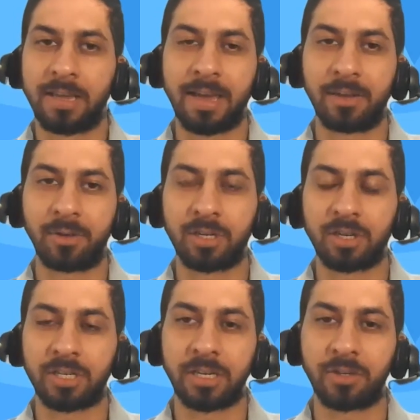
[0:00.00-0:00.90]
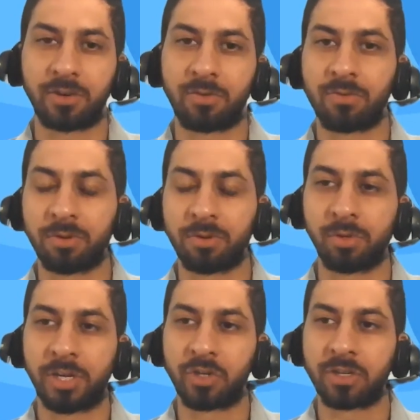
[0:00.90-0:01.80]
and you can create your own
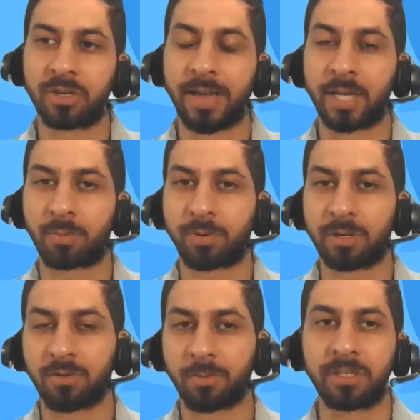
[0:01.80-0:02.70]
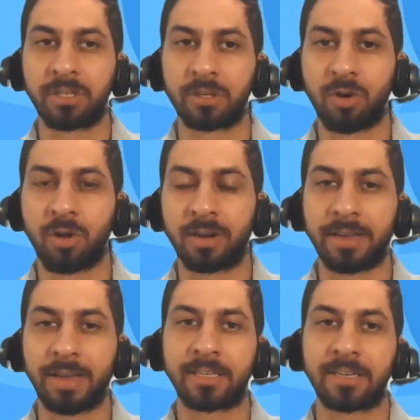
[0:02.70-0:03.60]
rule engine as per your business
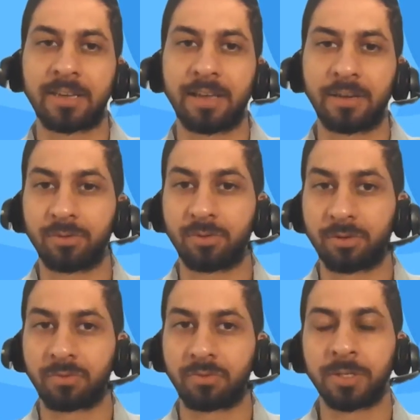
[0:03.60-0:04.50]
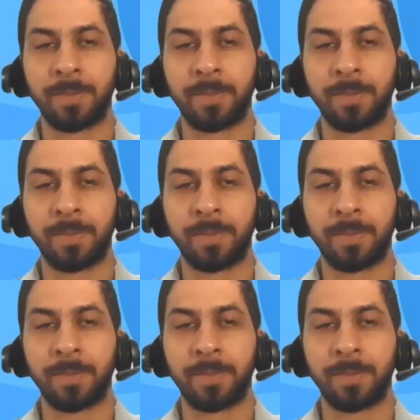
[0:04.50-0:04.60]
context and your rules.